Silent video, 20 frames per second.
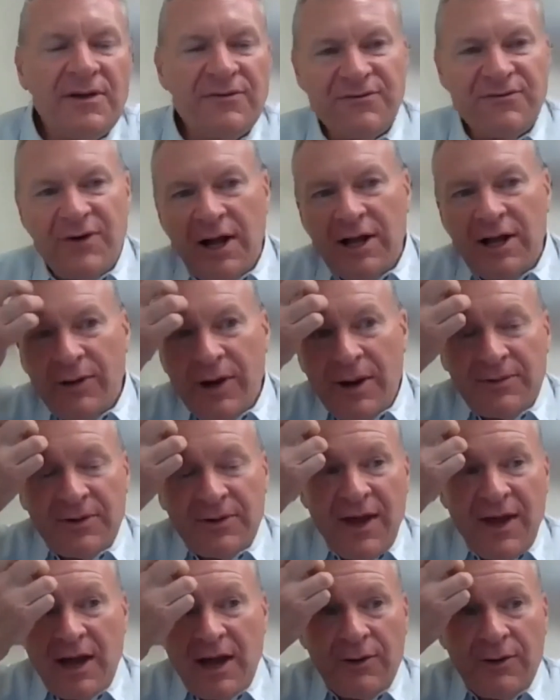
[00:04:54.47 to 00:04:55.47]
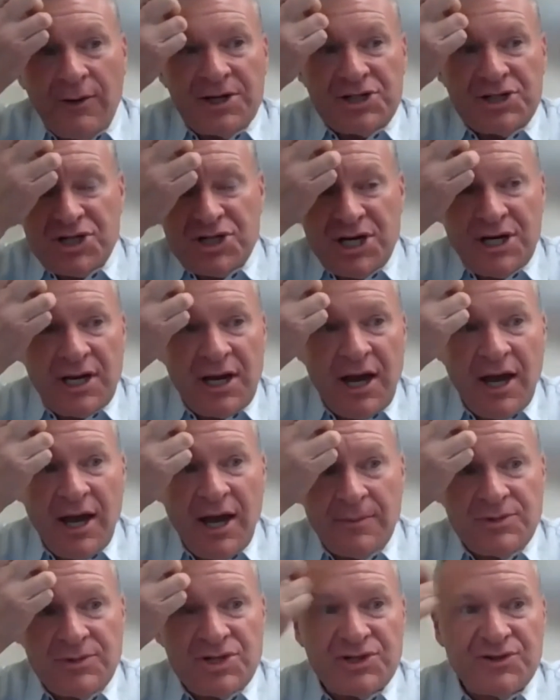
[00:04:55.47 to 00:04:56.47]
in follow-up to that question,
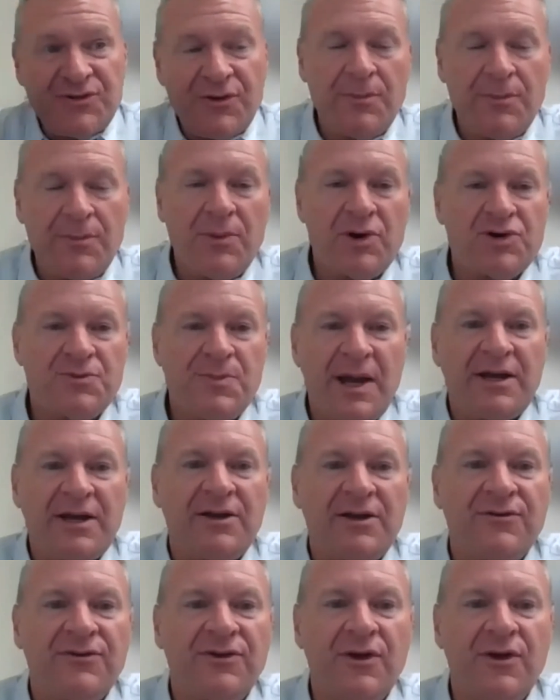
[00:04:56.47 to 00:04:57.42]
just for perspective.